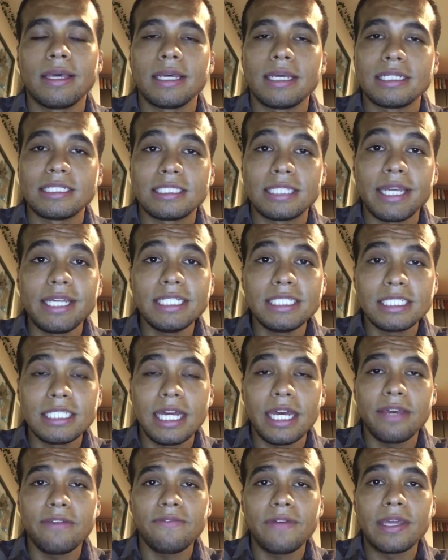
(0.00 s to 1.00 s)
Stay
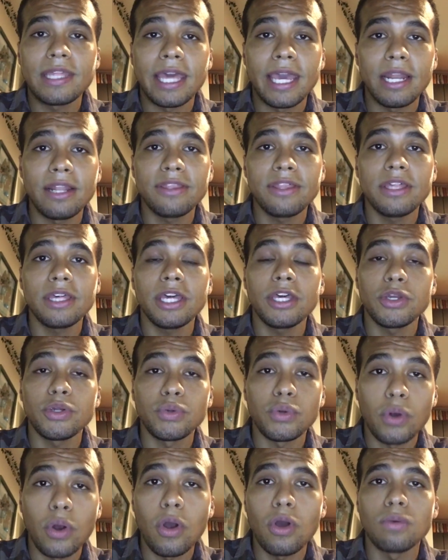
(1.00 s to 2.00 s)
safe and healthy in
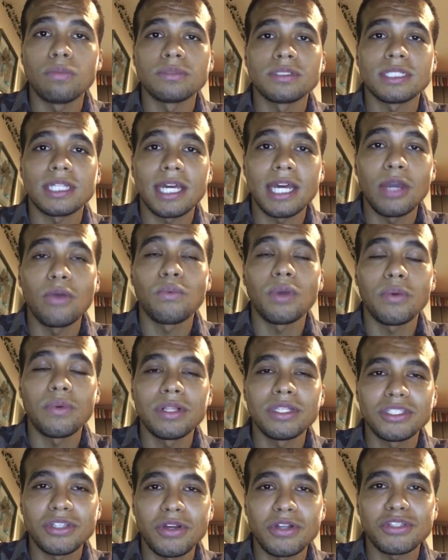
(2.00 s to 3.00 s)
your homes, and we
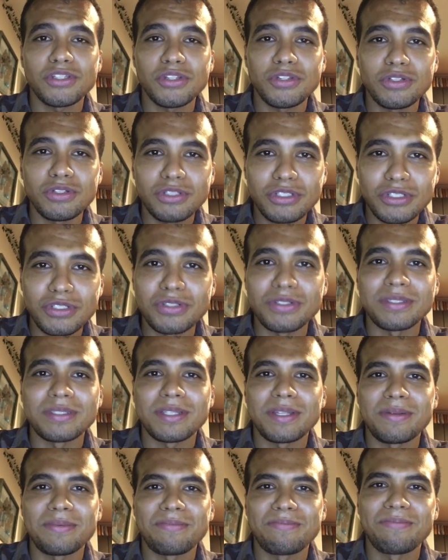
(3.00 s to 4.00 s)
will talk to you soon.
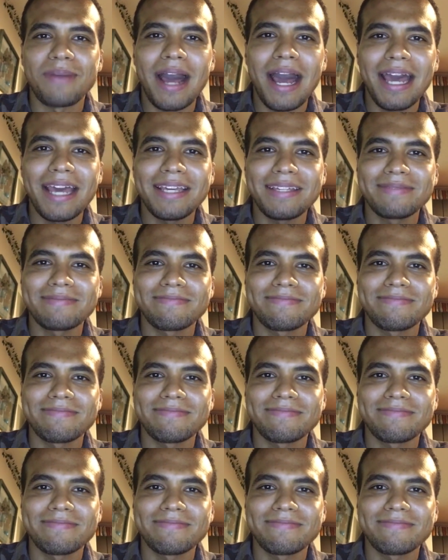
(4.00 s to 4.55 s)
Bye!